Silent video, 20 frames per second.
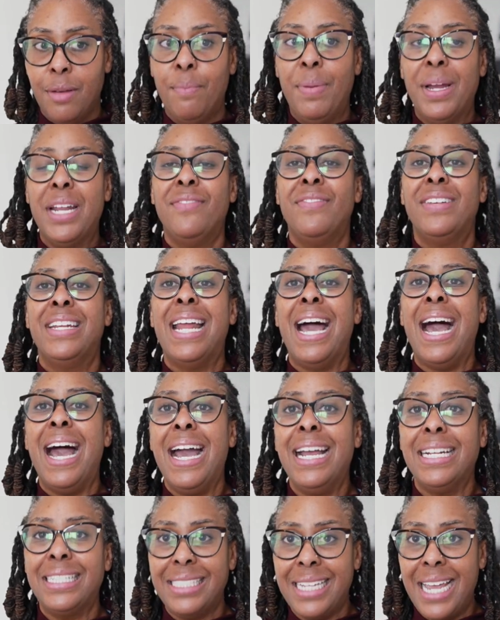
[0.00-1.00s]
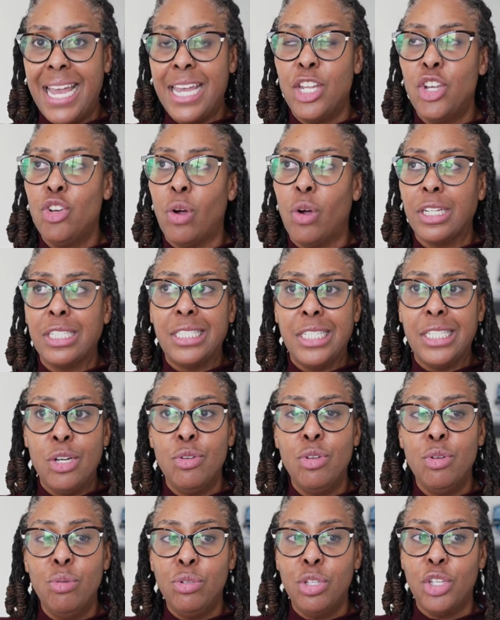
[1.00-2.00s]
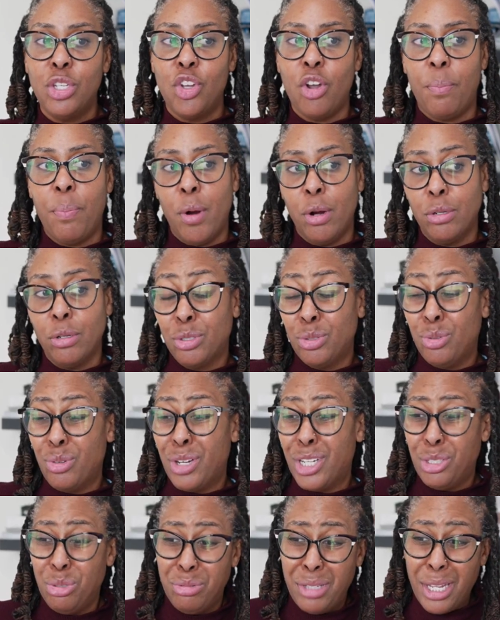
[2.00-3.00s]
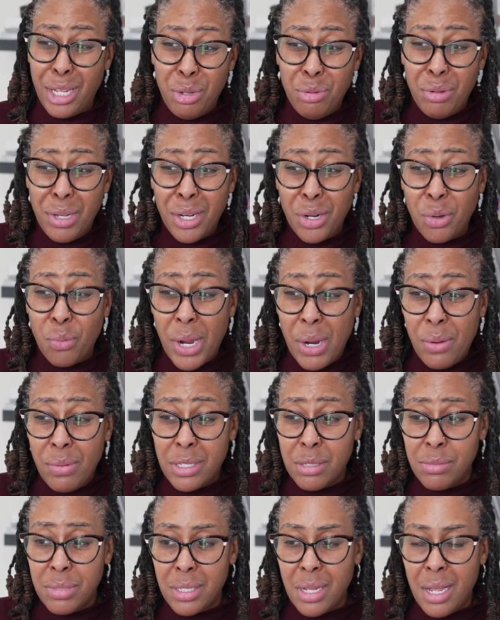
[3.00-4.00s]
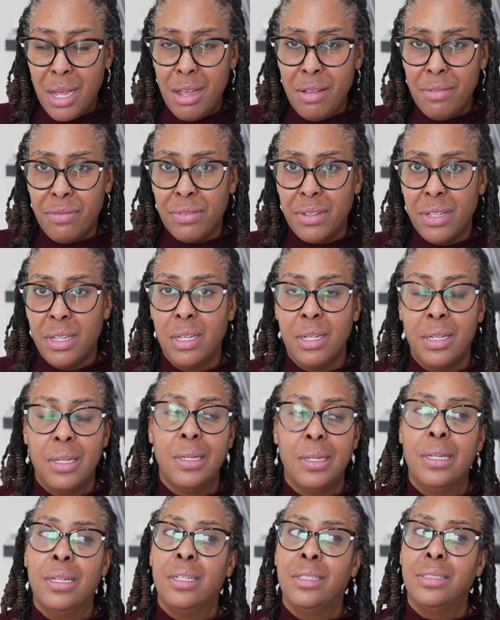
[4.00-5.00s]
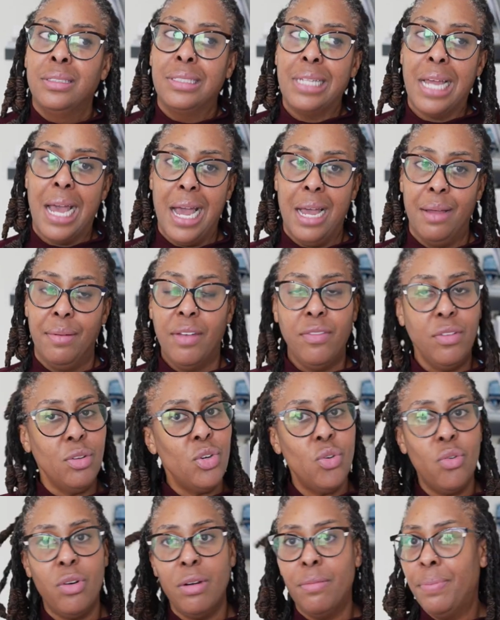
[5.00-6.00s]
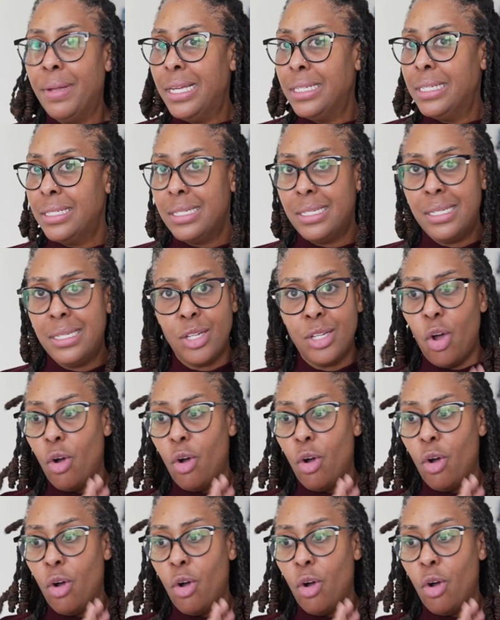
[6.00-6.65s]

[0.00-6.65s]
But if not, and you are still using your personal because you think you're getting away with some stuff, stop. If you're doing business, just